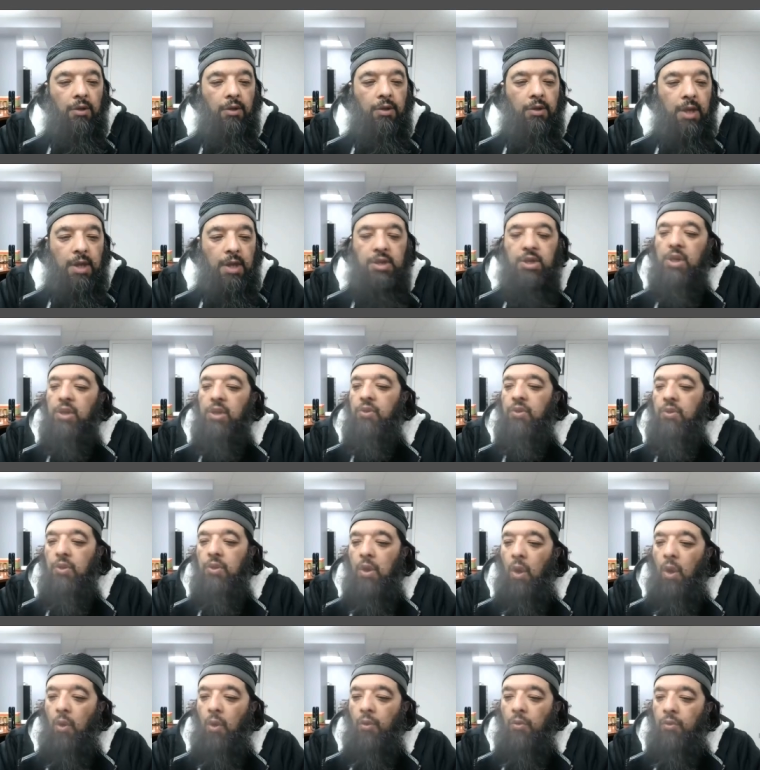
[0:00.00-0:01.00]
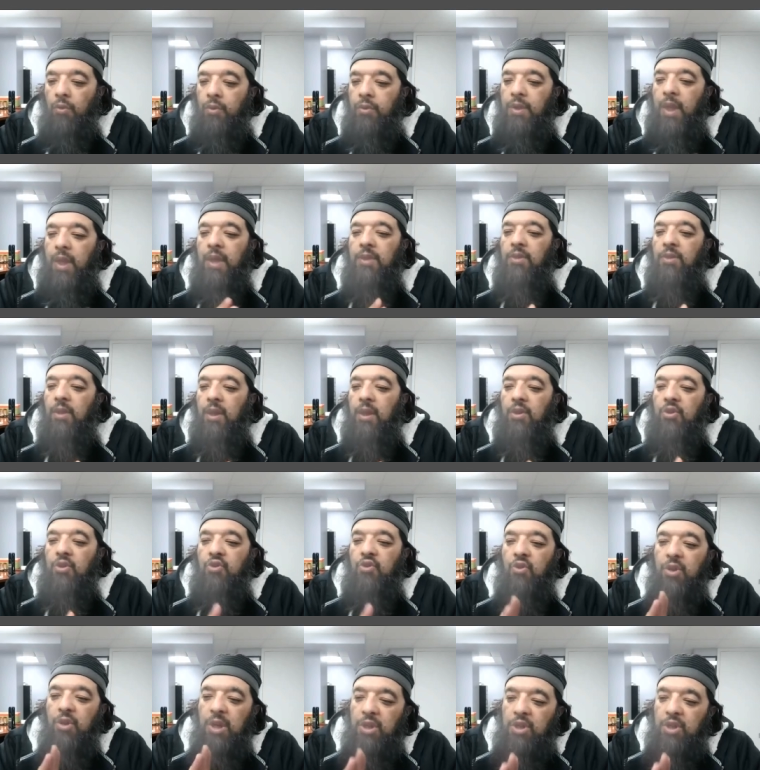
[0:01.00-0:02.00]
then just know that the
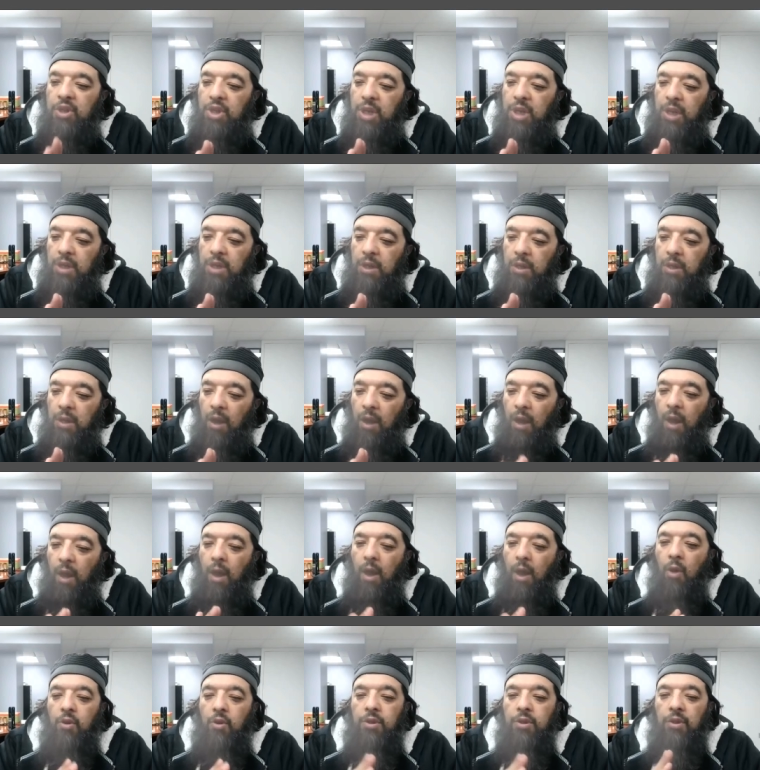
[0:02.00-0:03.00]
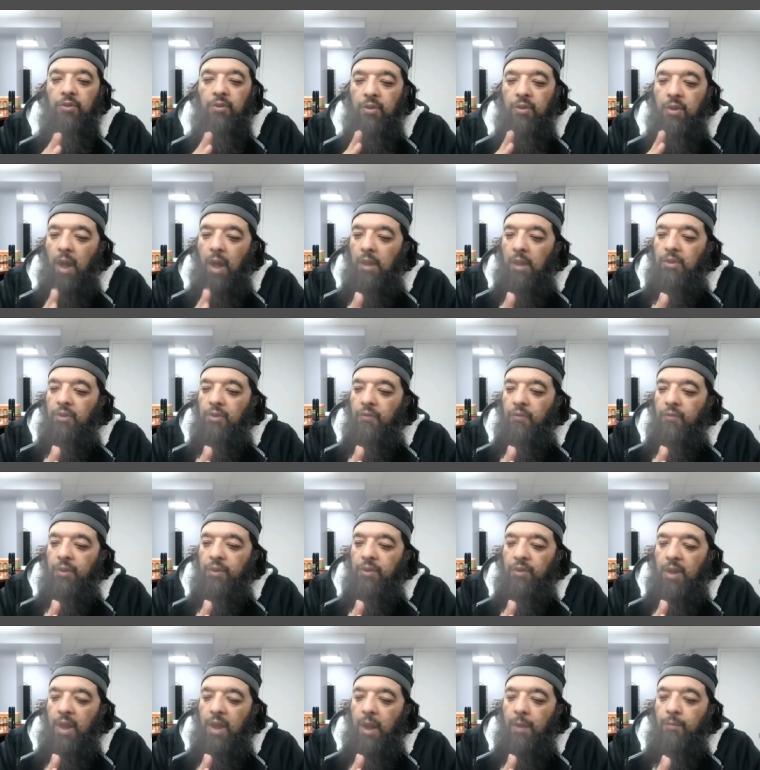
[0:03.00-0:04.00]
tradition or the scholars of
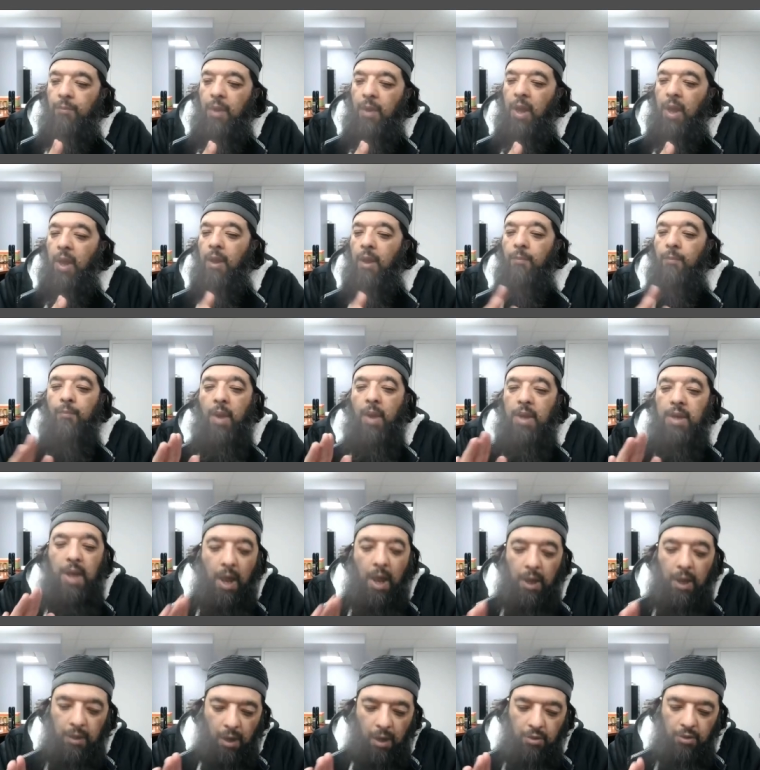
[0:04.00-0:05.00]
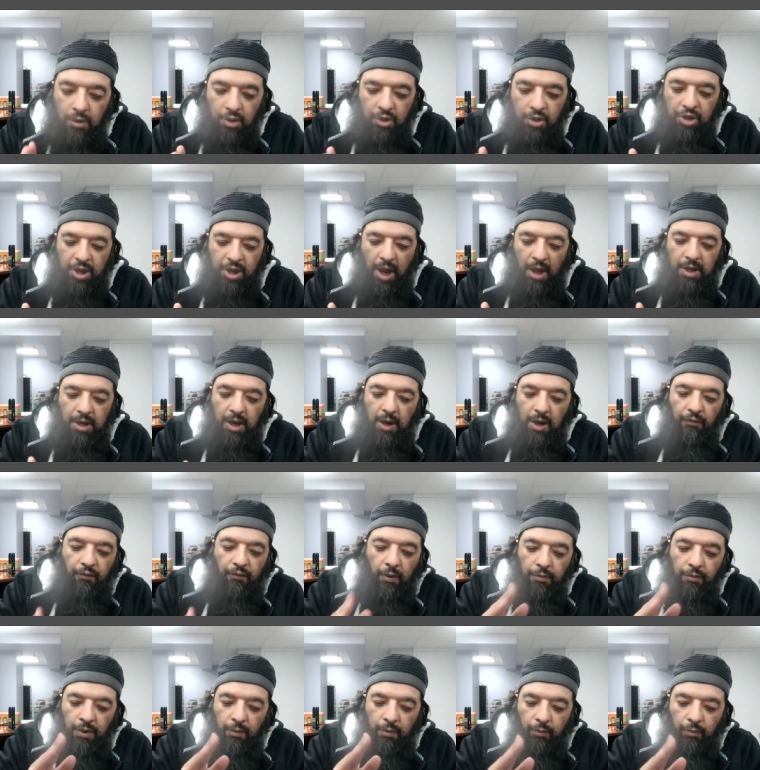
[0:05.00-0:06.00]
Islam may not understand it
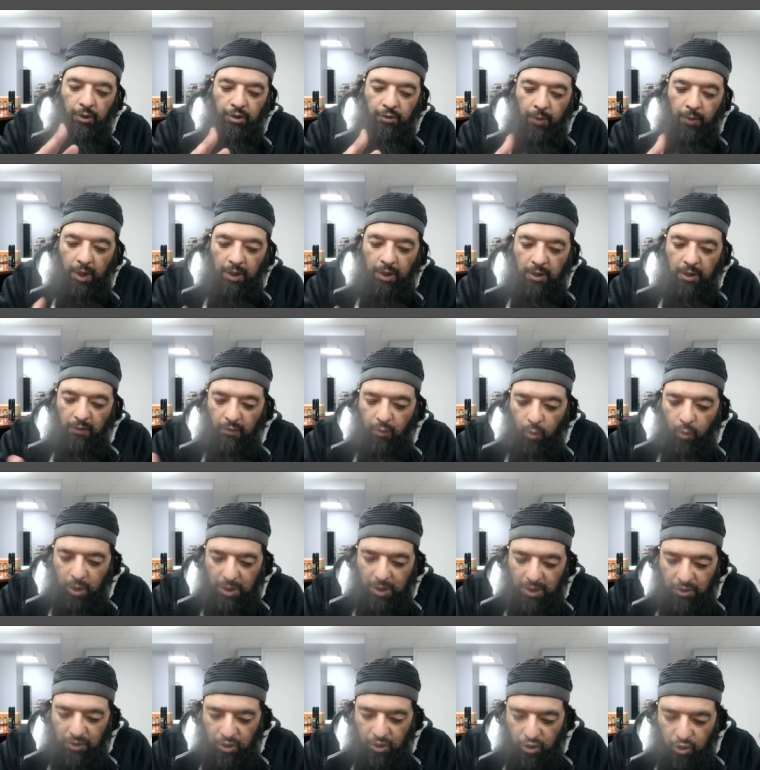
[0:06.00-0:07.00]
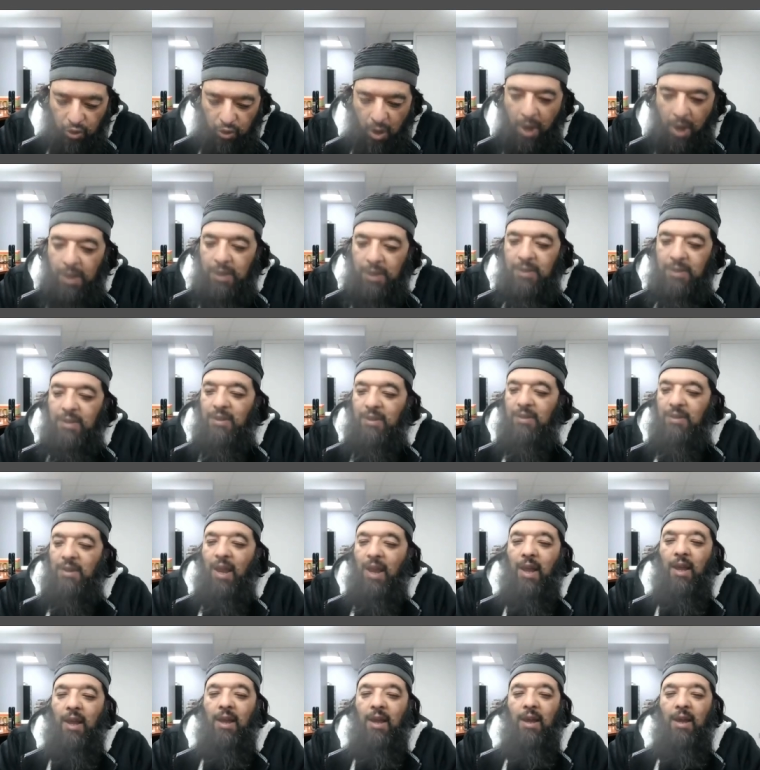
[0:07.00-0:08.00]
from the perspective of what it's trying to
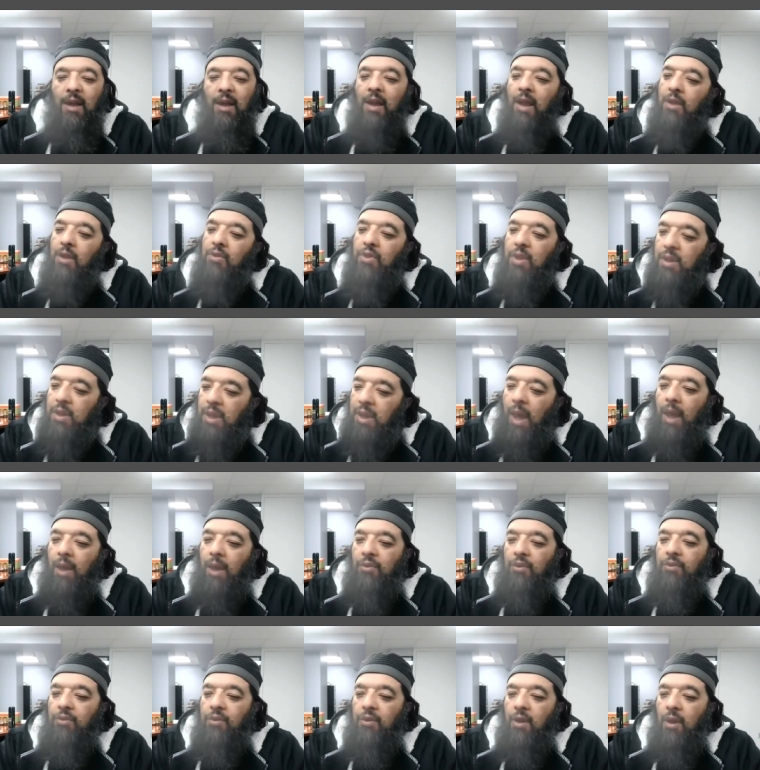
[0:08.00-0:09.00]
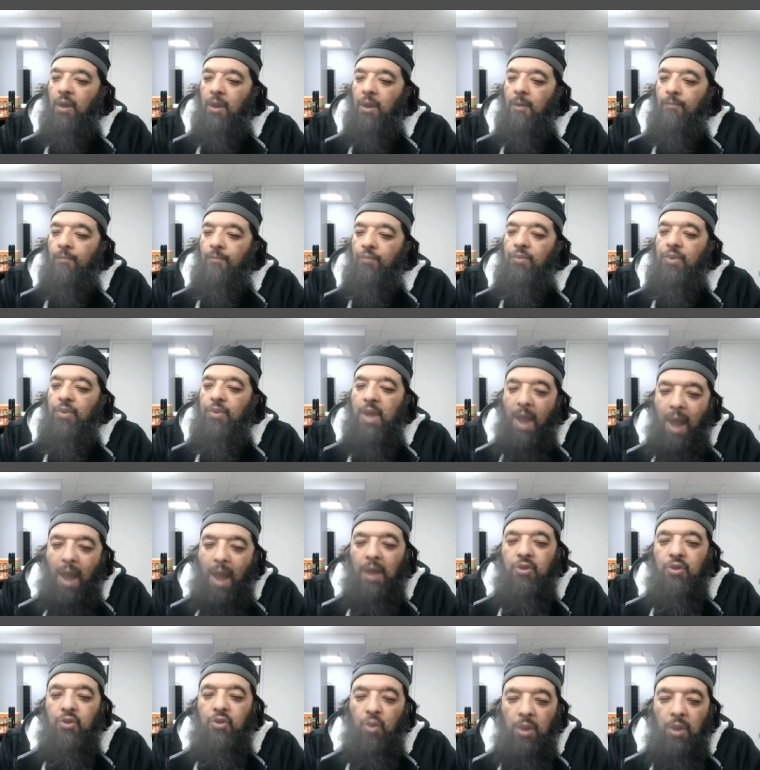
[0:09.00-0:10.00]
say in the text. The
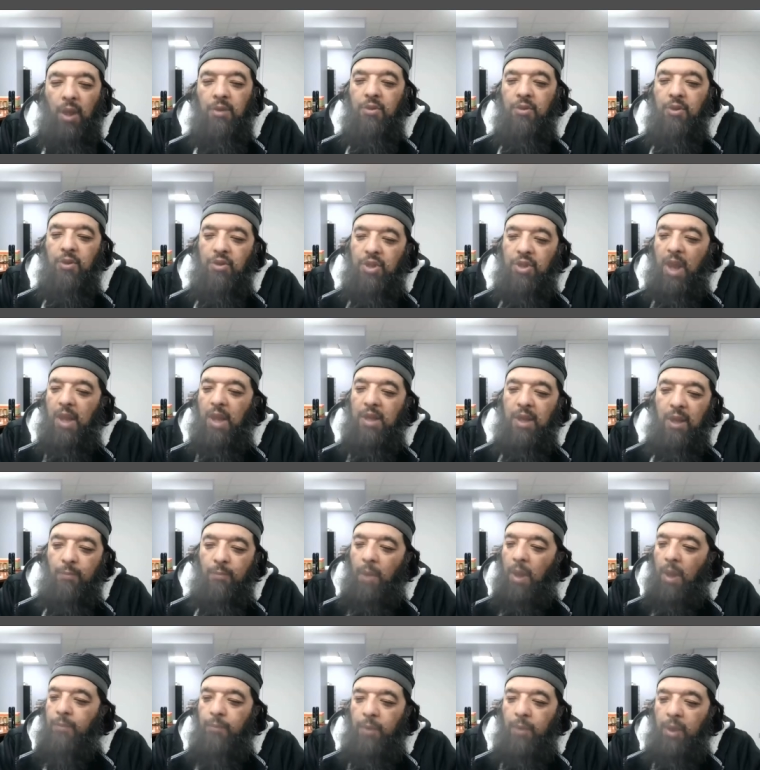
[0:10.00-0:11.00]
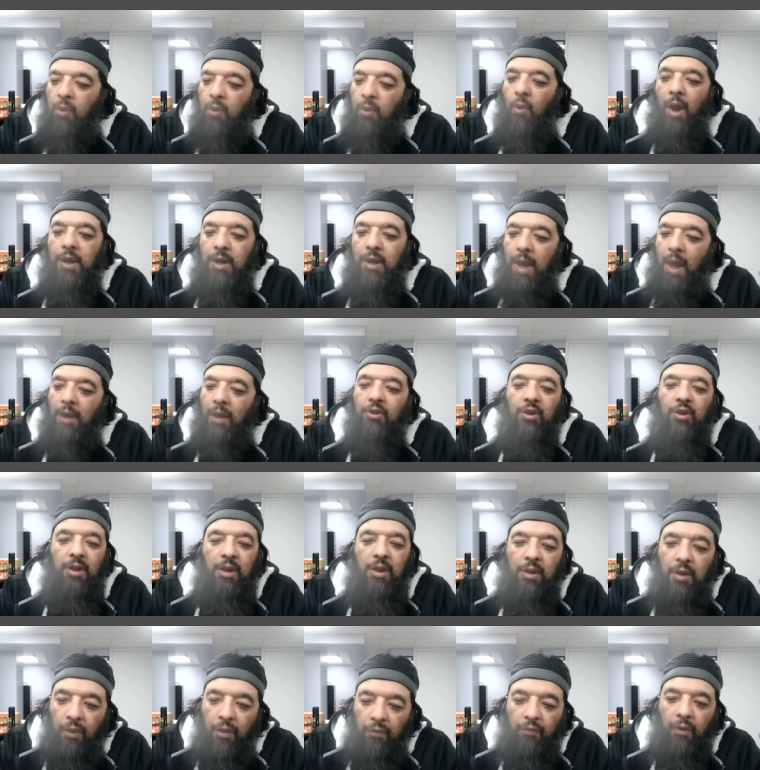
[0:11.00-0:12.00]
actual understanding might be quite
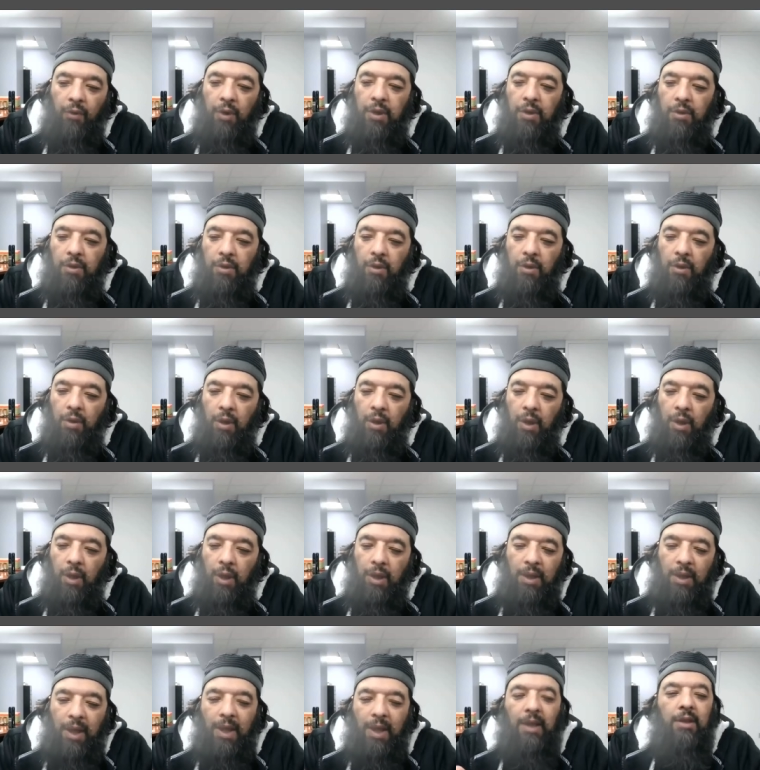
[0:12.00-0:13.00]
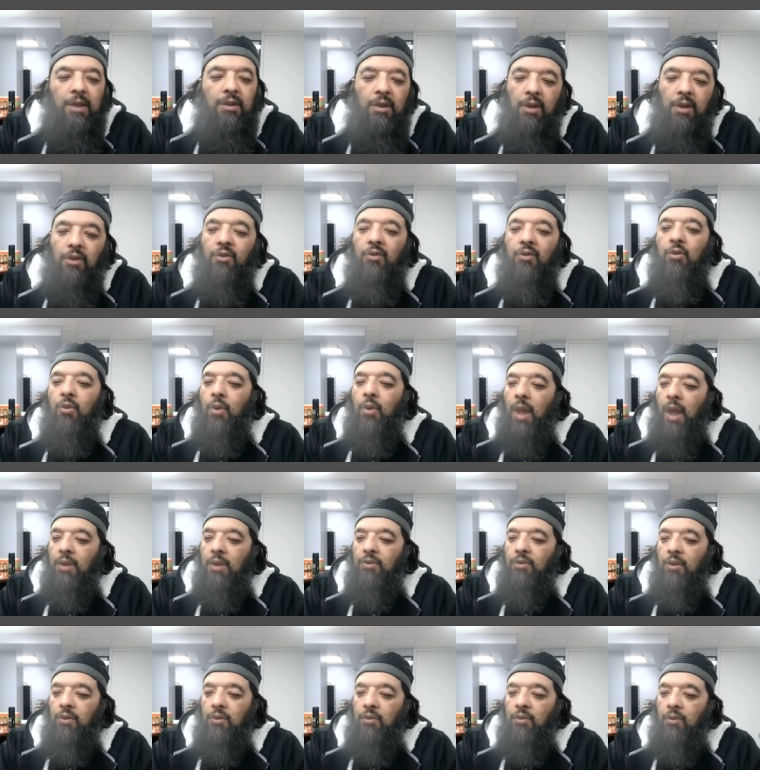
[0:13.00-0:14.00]
actually different, like in these two
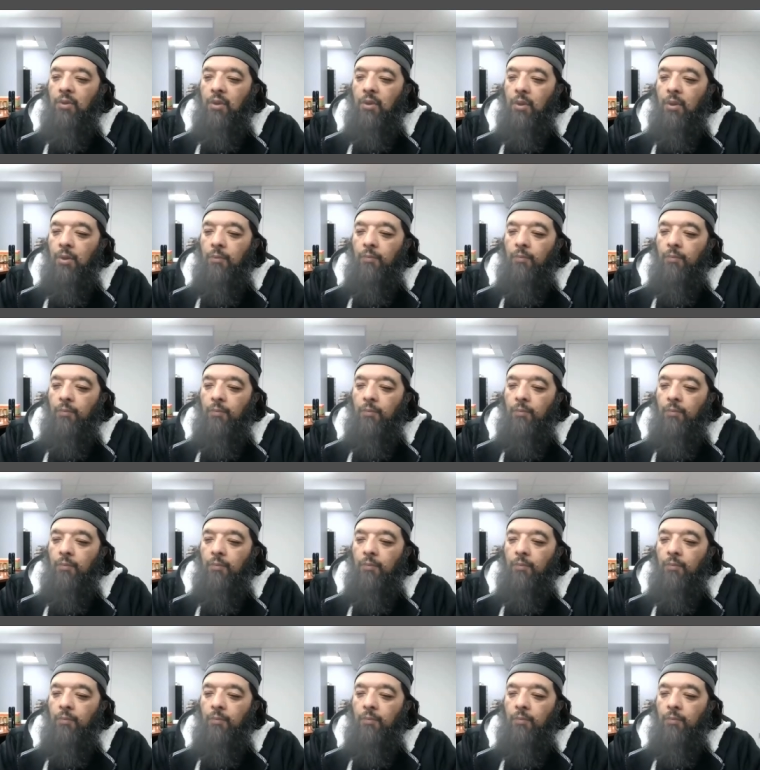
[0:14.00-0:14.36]
cases.